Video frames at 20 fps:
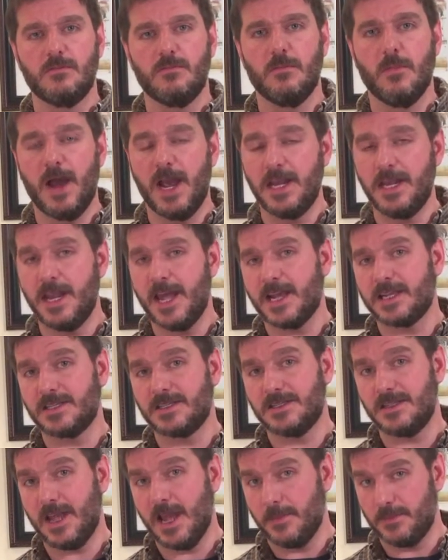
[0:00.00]
my
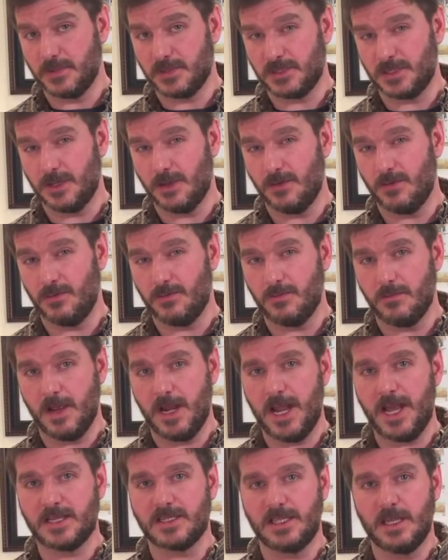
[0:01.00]
next episode.
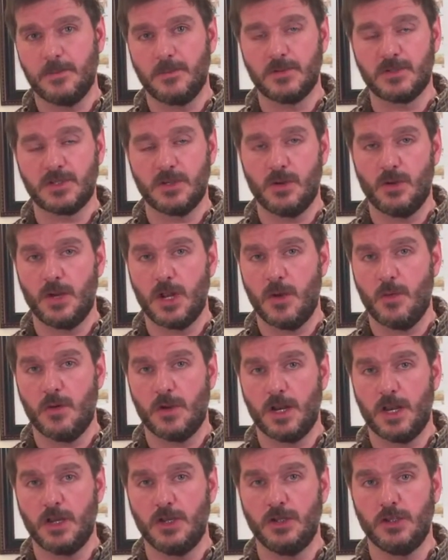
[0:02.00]
My next episode, I
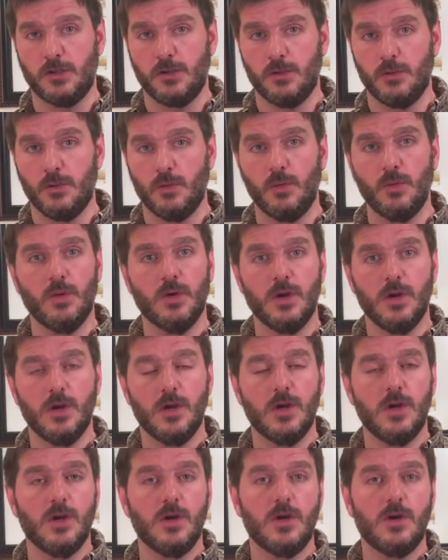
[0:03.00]
want to do
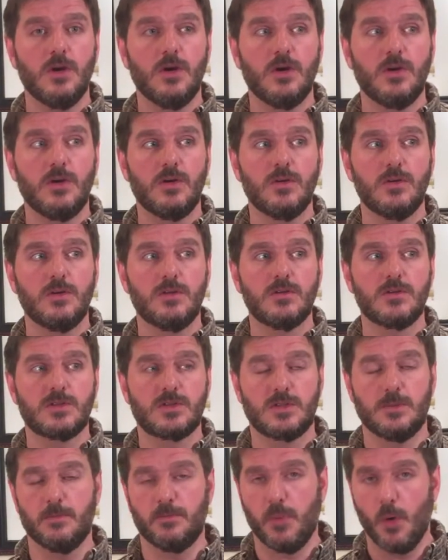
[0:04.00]

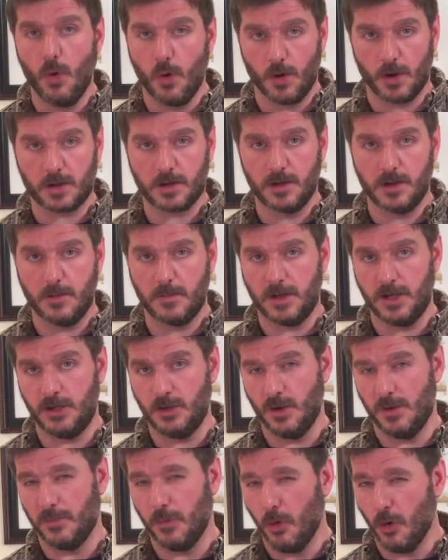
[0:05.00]
some pork. I'm going to
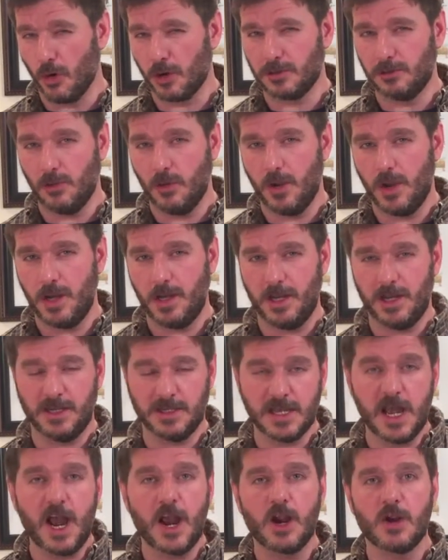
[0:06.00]
do a pork loin, an
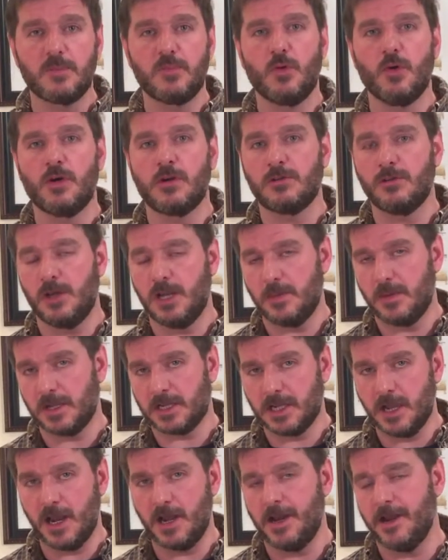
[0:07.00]
entire pork loin. I'm going
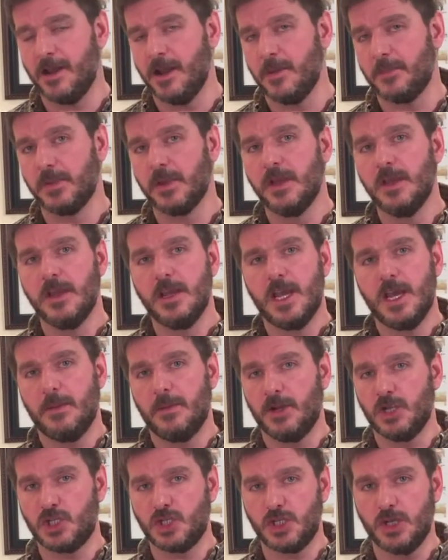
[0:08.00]
to cut it up. I'm
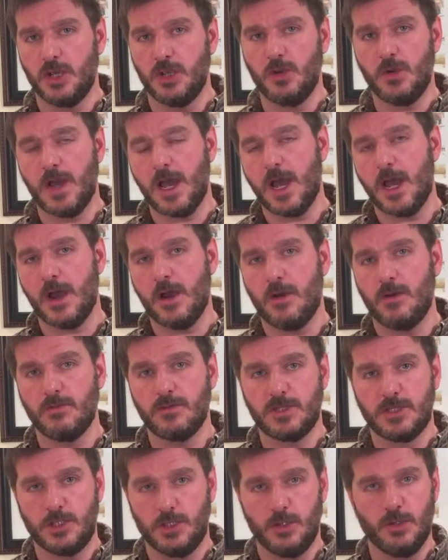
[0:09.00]
going to show you
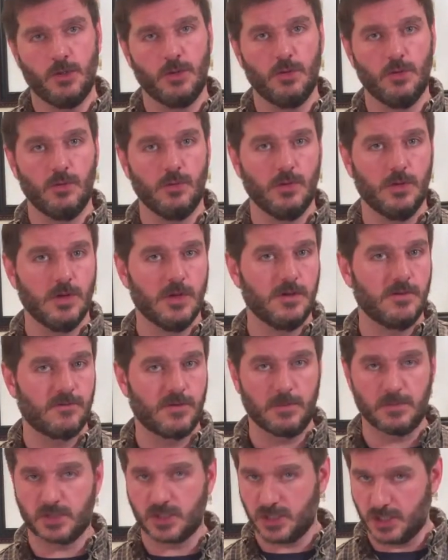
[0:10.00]
how to,
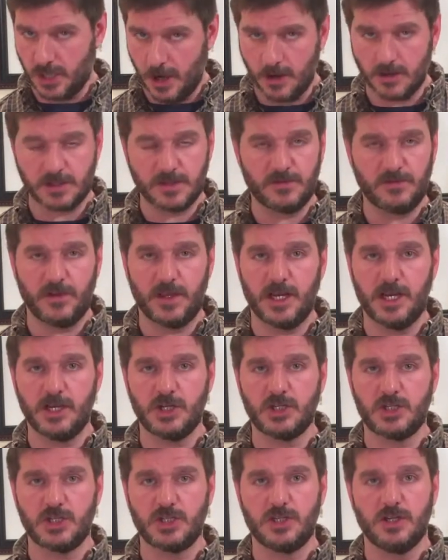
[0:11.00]
from start to
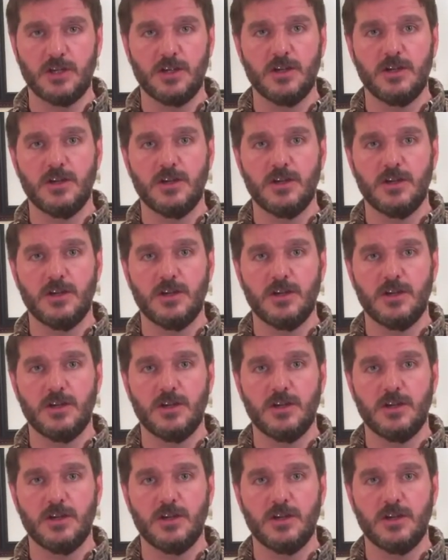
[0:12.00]
finish,